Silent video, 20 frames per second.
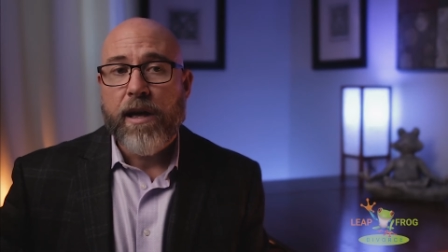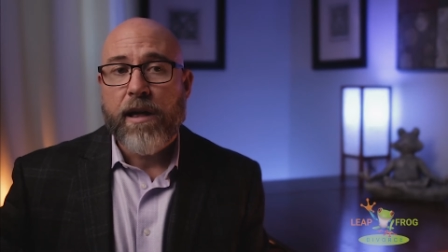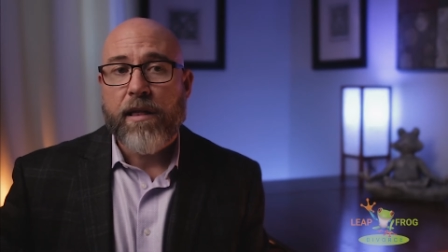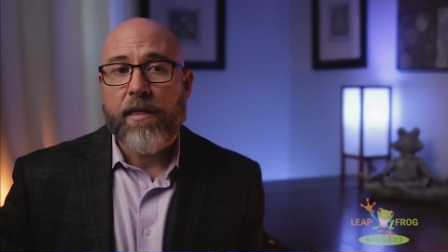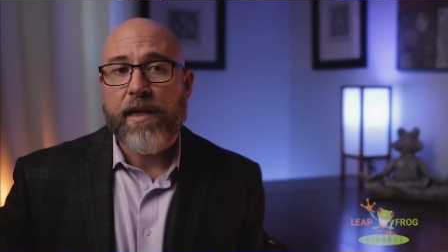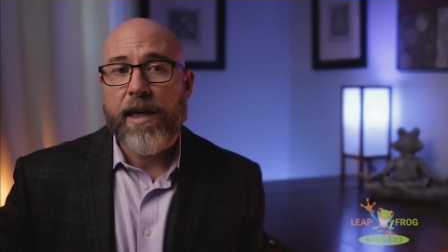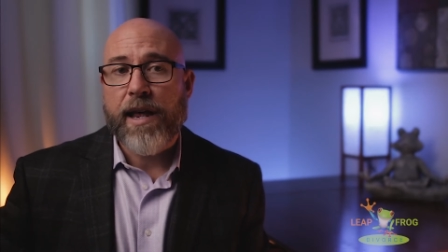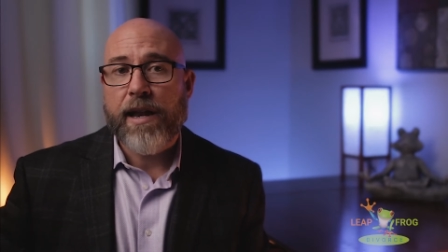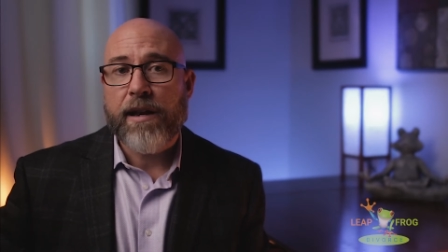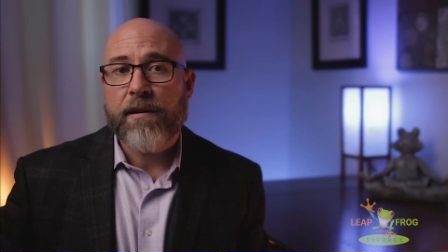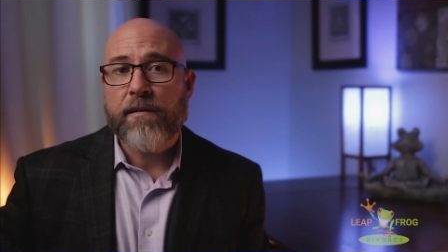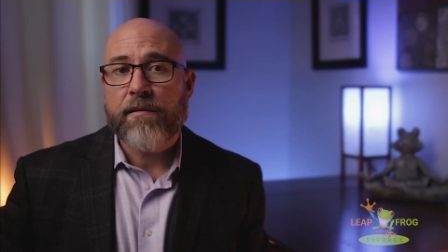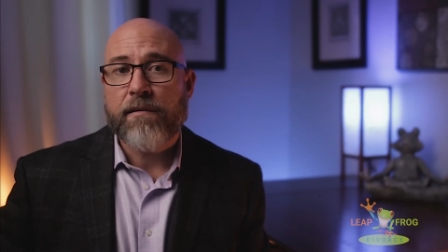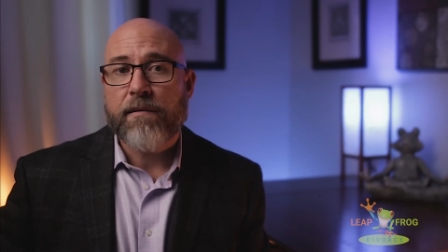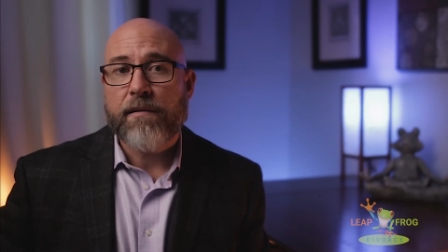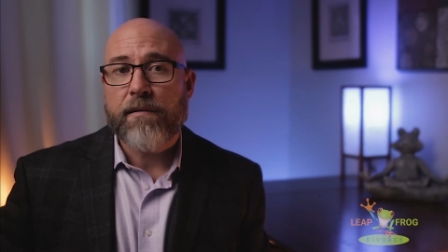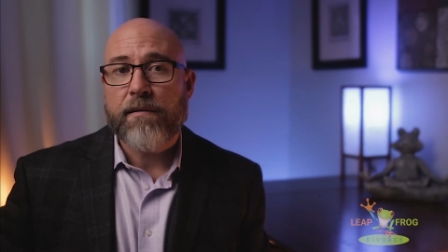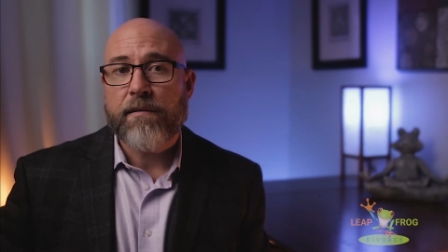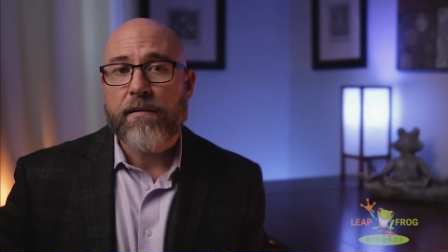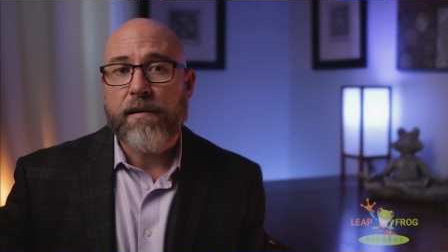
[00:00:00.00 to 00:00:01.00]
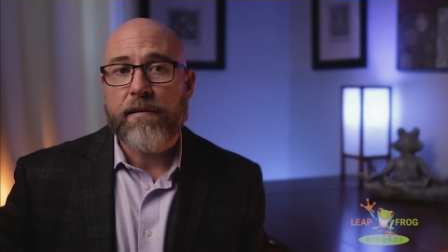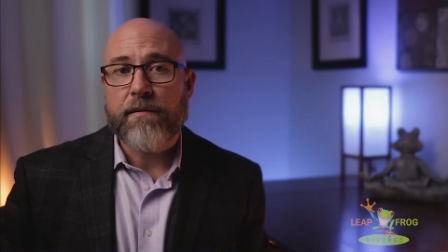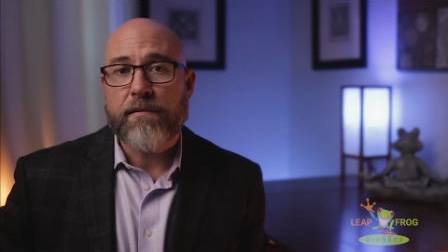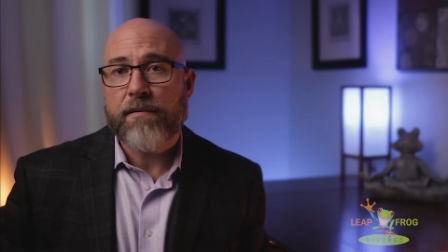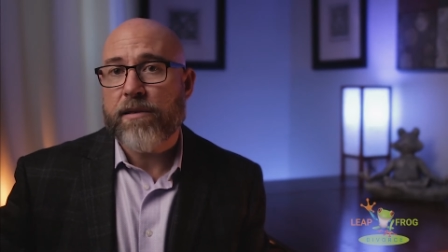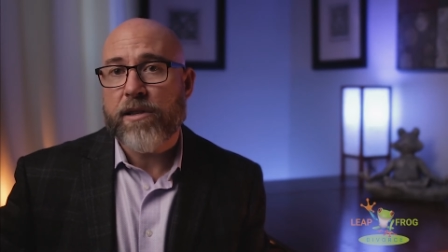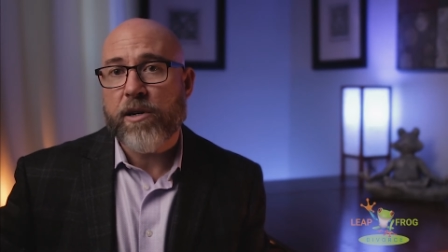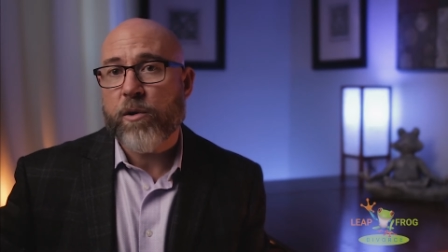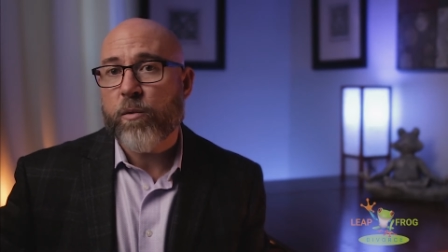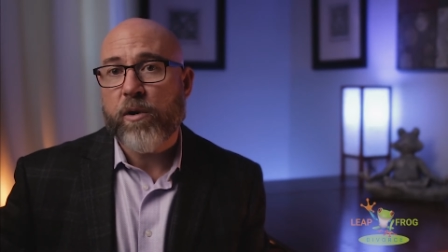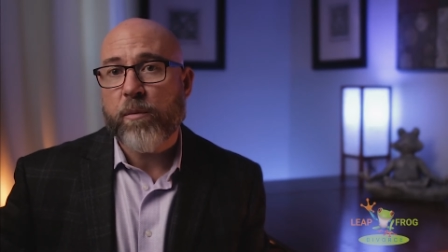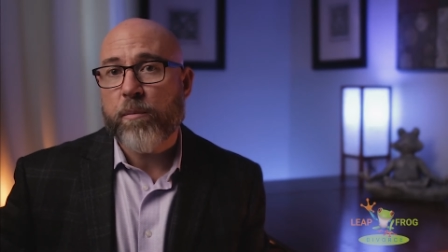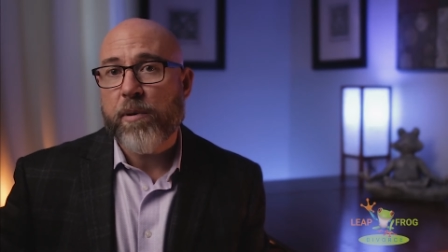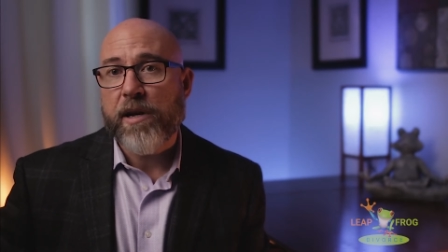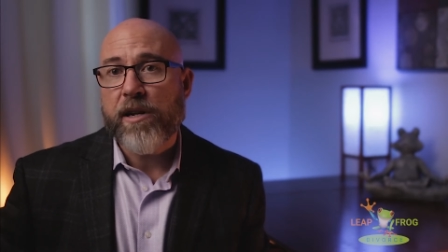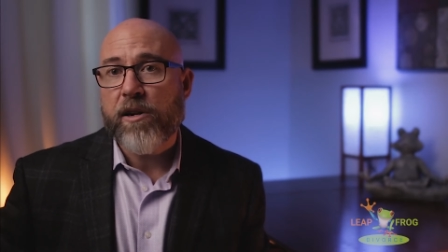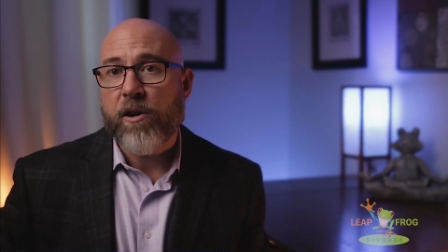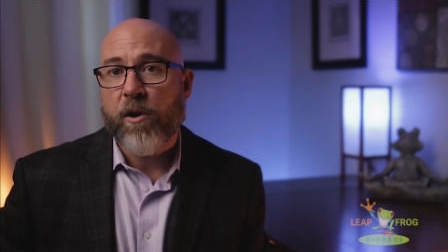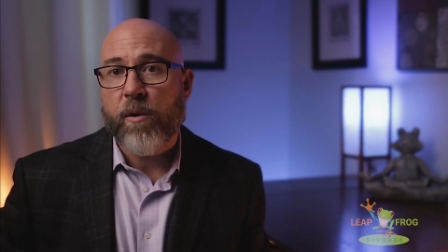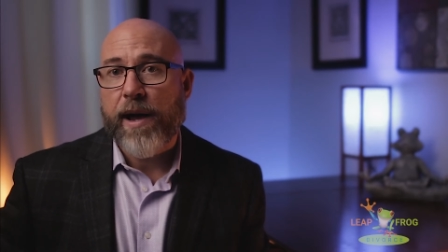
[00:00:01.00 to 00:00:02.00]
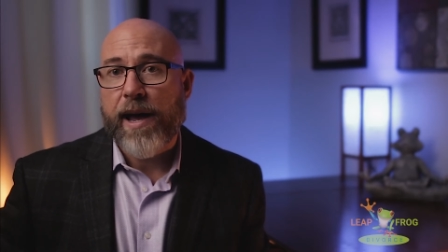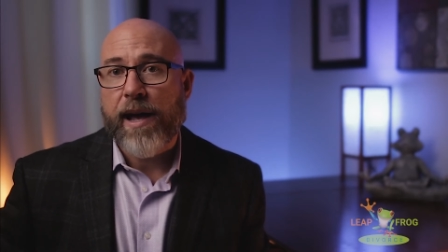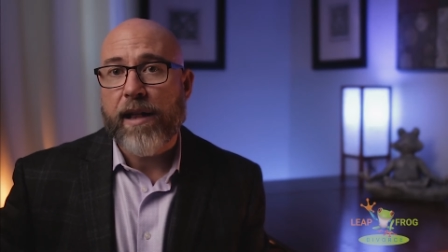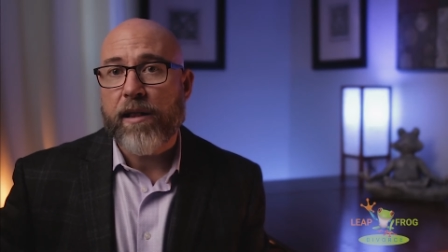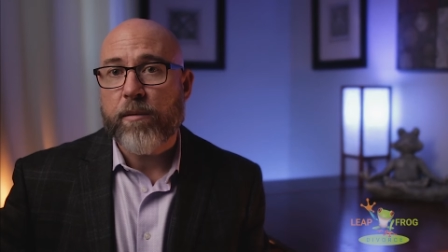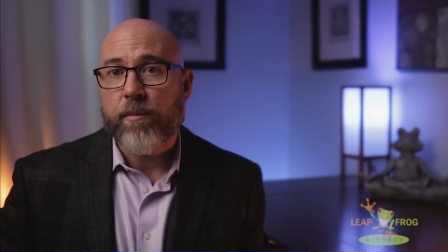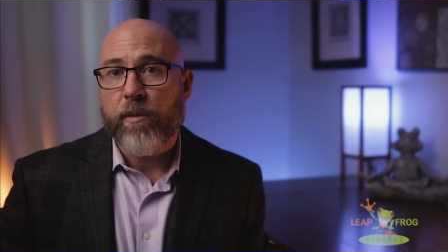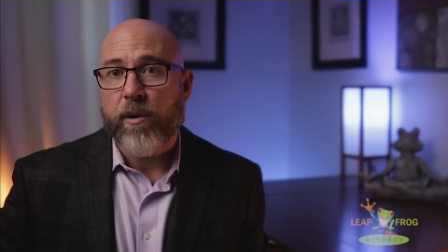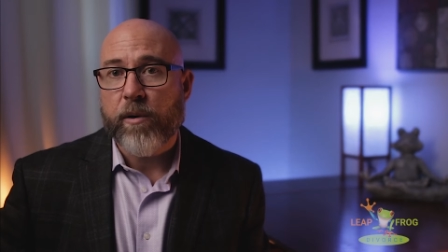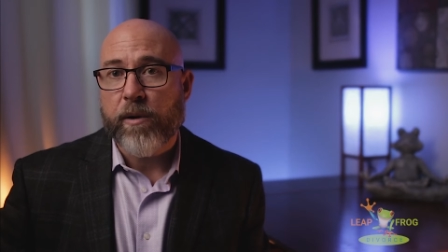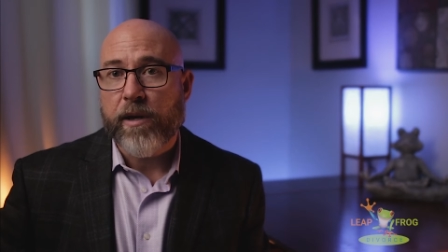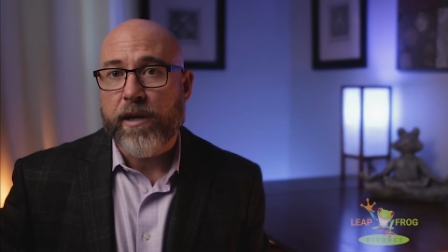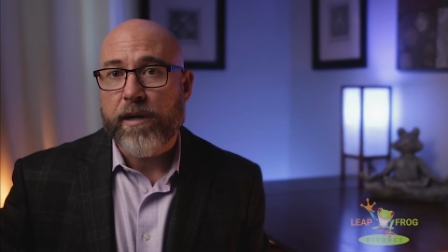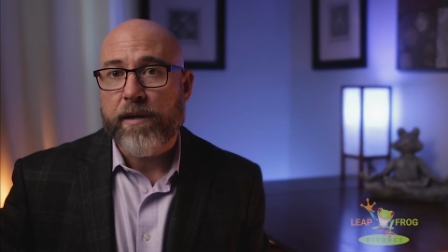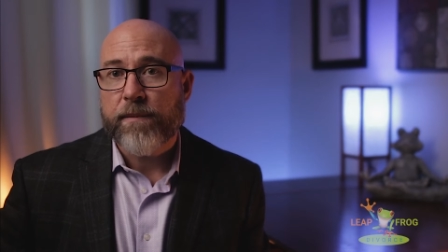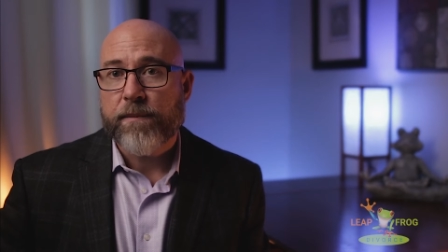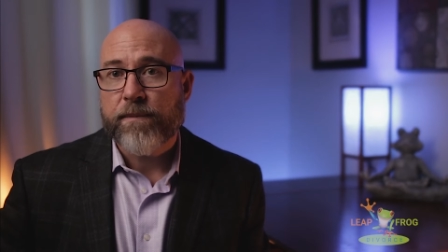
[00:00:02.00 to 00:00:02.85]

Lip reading: then there will be no alimony.